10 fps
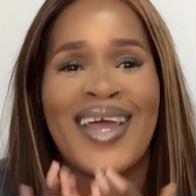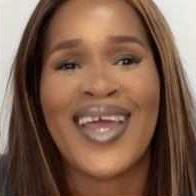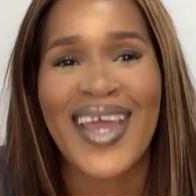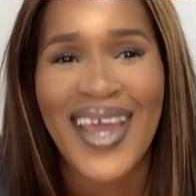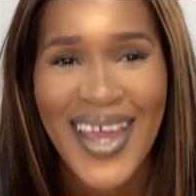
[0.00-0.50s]

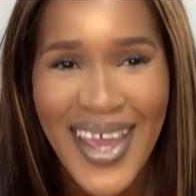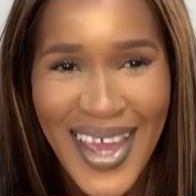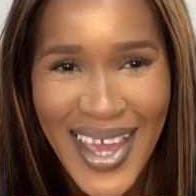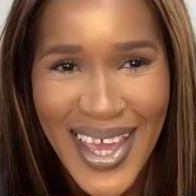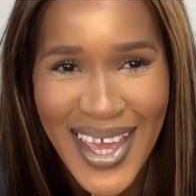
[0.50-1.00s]
if
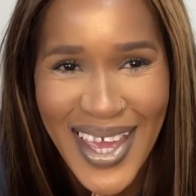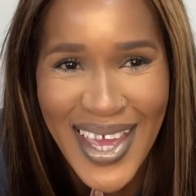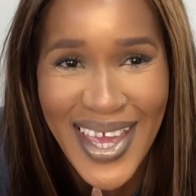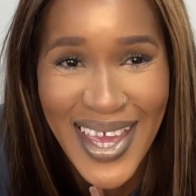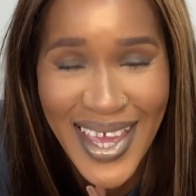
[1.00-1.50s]

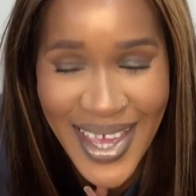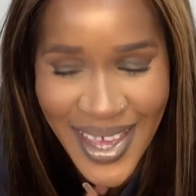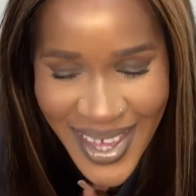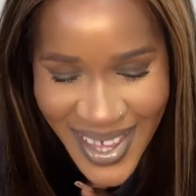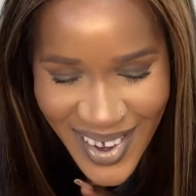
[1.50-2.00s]

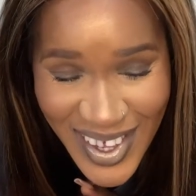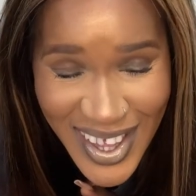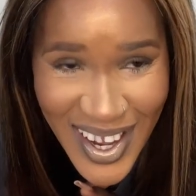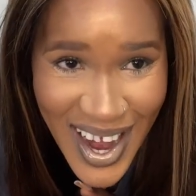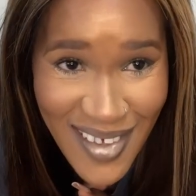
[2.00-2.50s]
you
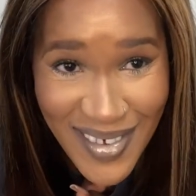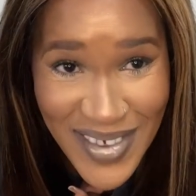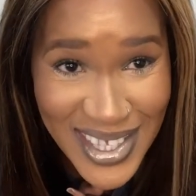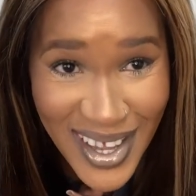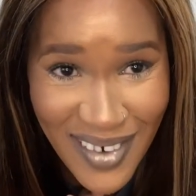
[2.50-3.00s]
don't have them
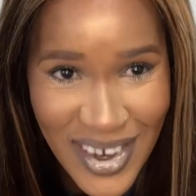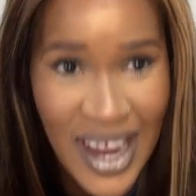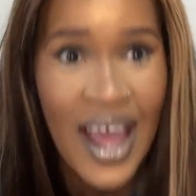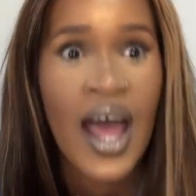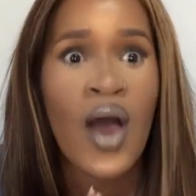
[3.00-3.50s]
in South
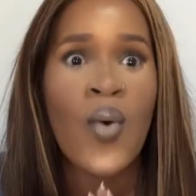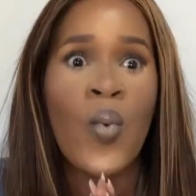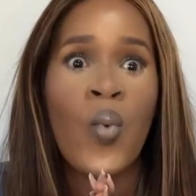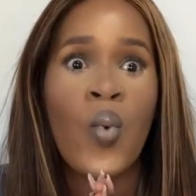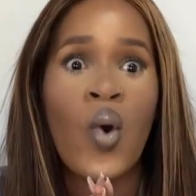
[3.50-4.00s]
Africa,
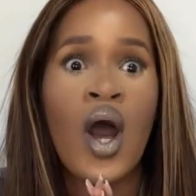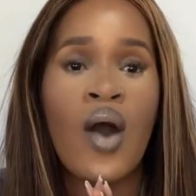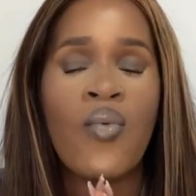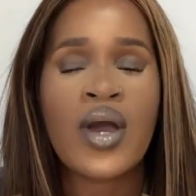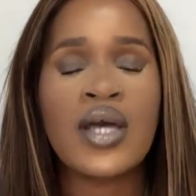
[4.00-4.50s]

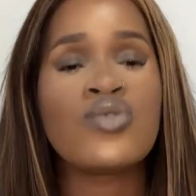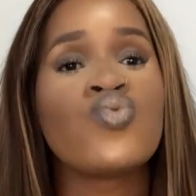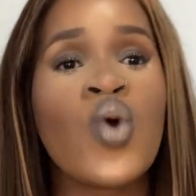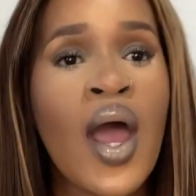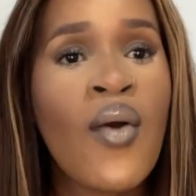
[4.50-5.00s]
wow, guys,
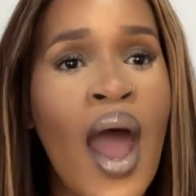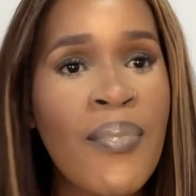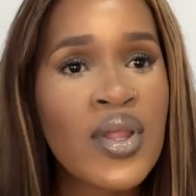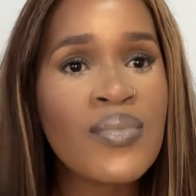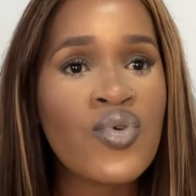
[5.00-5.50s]
I
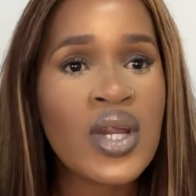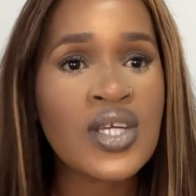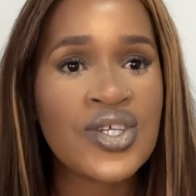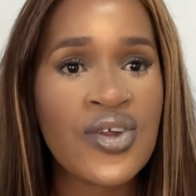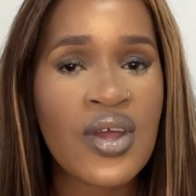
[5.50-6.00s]
bought them from
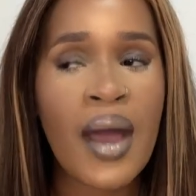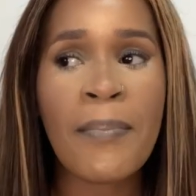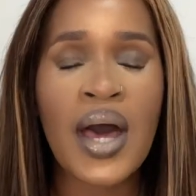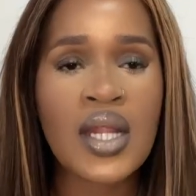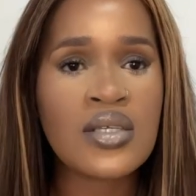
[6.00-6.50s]
Nigeria,
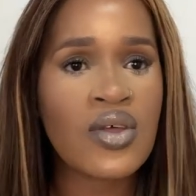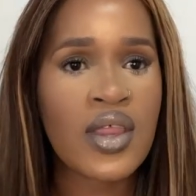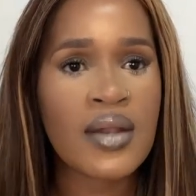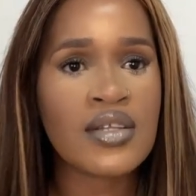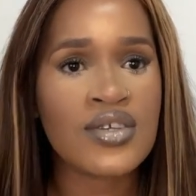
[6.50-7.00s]
but it's not
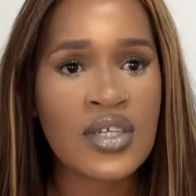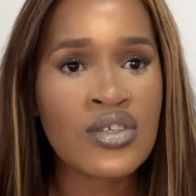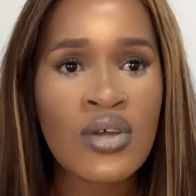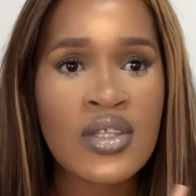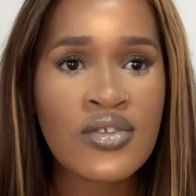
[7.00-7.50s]

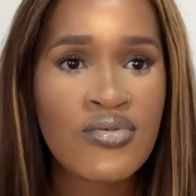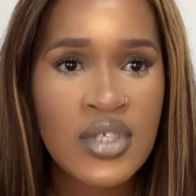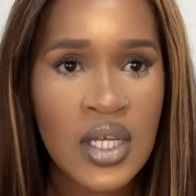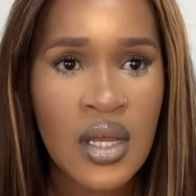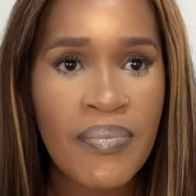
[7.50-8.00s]
too
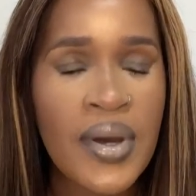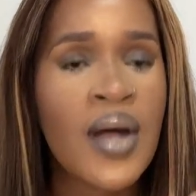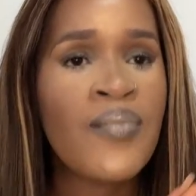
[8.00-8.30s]
deep.